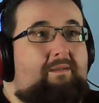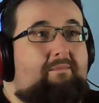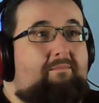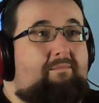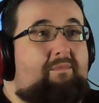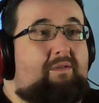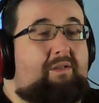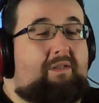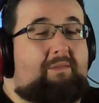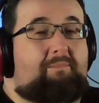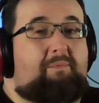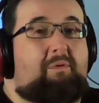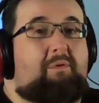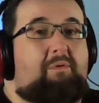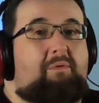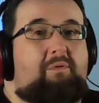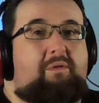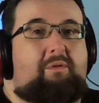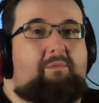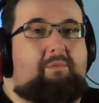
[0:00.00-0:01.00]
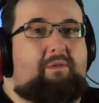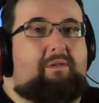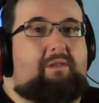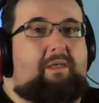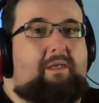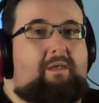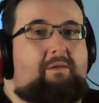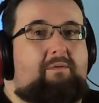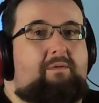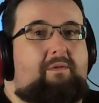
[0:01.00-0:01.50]
Well, I suppose it was
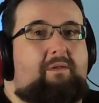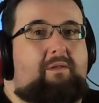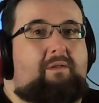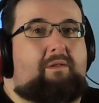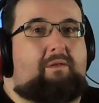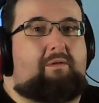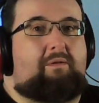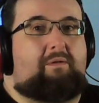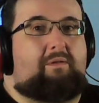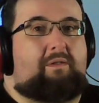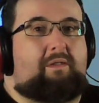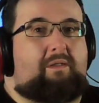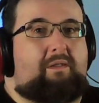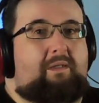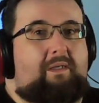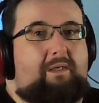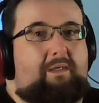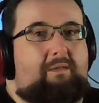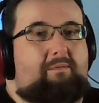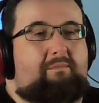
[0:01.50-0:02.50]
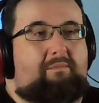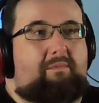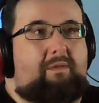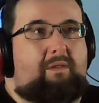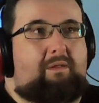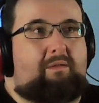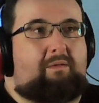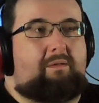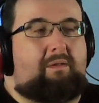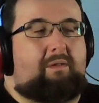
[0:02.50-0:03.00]
dangerous. They couldn't just let it, you
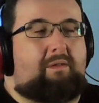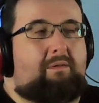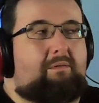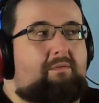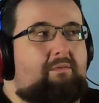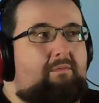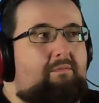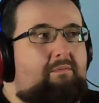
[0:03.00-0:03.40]
know, go.